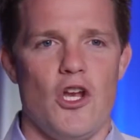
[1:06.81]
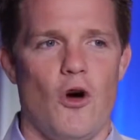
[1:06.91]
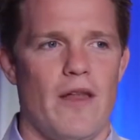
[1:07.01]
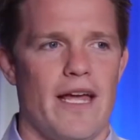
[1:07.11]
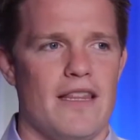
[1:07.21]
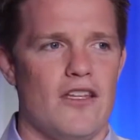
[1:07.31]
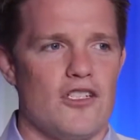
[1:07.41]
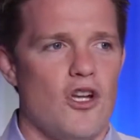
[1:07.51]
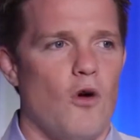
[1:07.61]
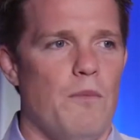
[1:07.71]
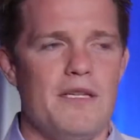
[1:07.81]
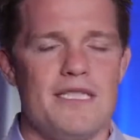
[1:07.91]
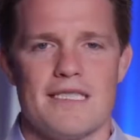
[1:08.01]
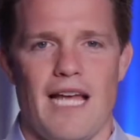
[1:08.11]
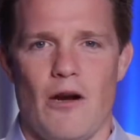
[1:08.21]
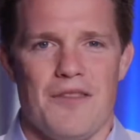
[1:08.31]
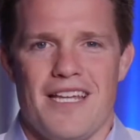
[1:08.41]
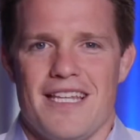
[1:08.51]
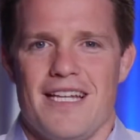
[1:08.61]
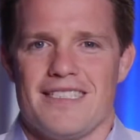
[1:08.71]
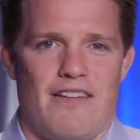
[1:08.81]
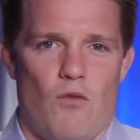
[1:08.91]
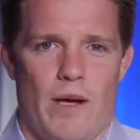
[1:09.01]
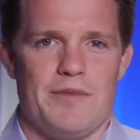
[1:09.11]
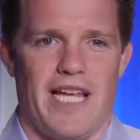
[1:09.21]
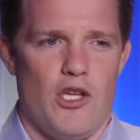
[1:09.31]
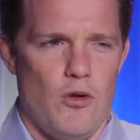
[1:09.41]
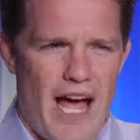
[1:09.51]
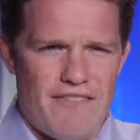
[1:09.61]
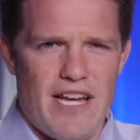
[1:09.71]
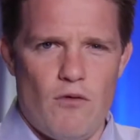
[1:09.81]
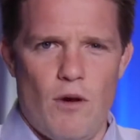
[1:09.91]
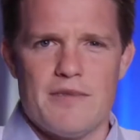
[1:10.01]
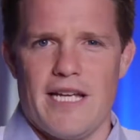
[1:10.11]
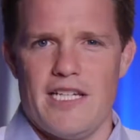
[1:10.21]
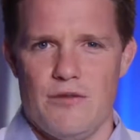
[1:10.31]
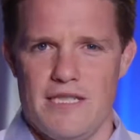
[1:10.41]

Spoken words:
like there's no business, I don't think, that doesn't have a website. You have to have a website to